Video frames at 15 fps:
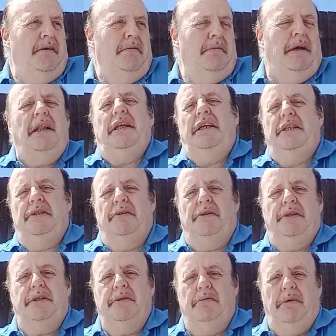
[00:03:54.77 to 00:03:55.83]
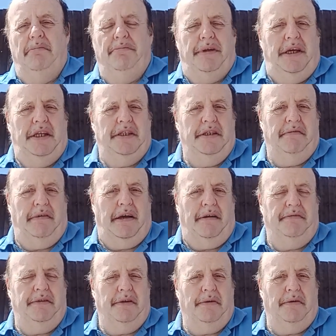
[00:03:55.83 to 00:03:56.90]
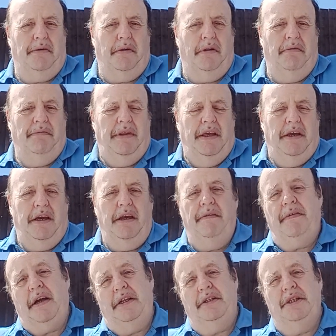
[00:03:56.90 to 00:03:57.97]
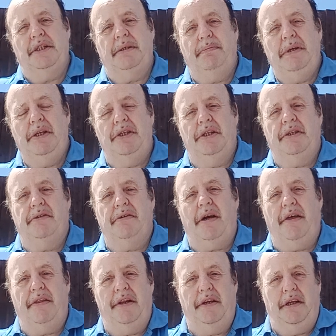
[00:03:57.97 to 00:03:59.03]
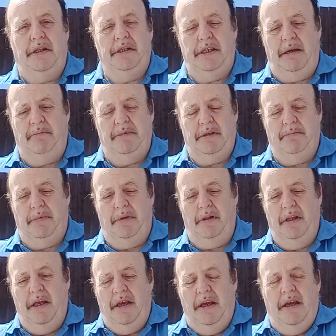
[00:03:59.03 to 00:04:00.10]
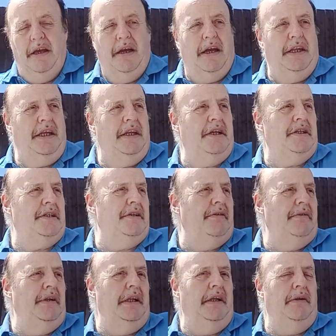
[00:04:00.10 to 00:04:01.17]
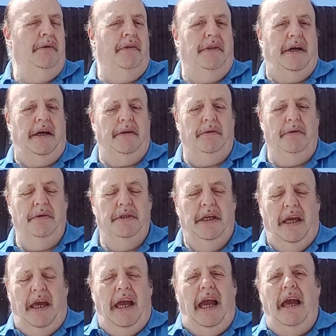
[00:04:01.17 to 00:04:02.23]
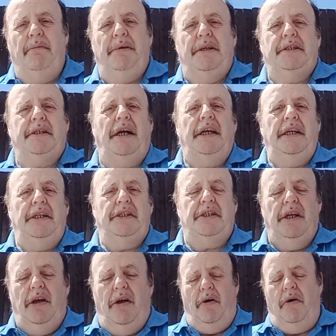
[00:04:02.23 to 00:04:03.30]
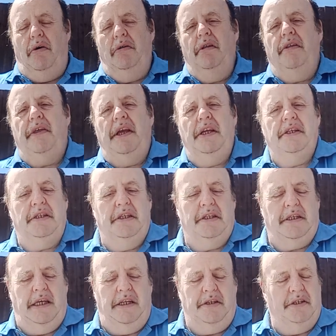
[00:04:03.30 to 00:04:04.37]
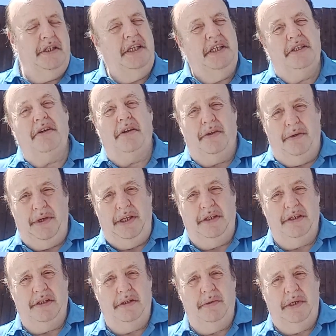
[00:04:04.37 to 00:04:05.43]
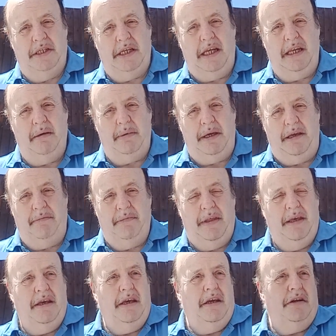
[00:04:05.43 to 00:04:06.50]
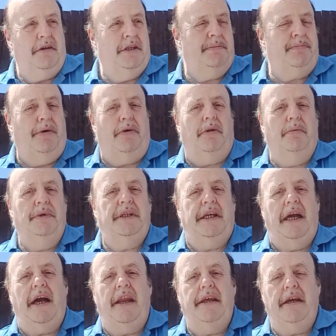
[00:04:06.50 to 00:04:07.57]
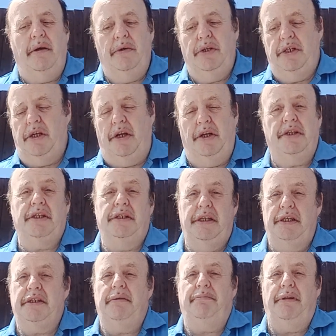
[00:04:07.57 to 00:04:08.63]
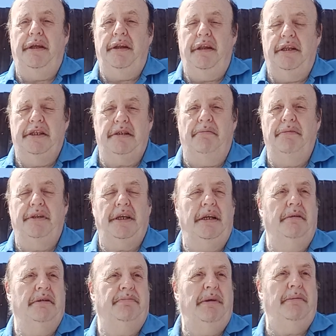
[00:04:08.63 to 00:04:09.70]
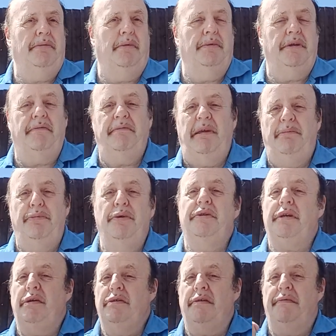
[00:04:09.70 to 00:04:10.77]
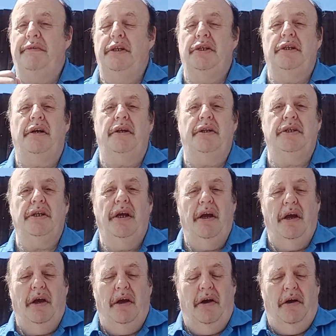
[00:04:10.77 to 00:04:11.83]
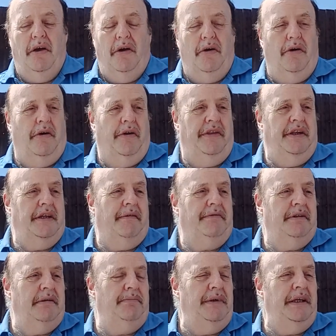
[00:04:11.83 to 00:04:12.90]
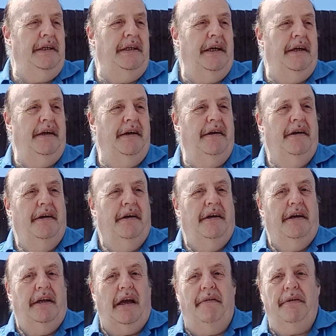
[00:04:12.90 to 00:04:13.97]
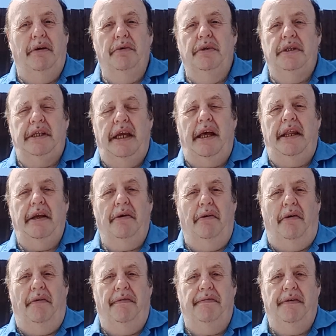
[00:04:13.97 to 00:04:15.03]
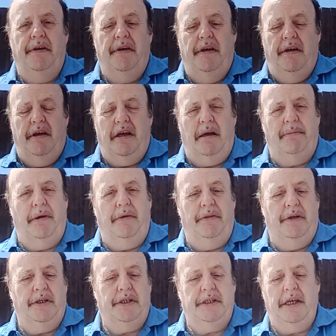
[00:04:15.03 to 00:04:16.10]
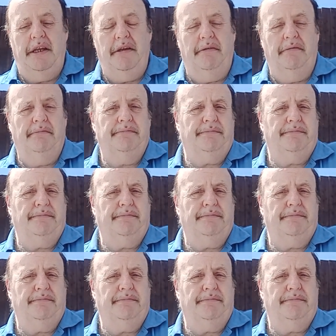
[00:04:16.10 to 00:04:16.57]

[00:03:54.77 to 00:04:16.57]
well, he's not so impressive after all. In fact, his speech is rather contemptible, and he doesn't really look that good. And besides, all the things in his letters, he's not going to do it anyway, because Paul would carry out church discipline, and sometimes people would have to be put out of the church, or they'd have to be have a good telling off about their sin.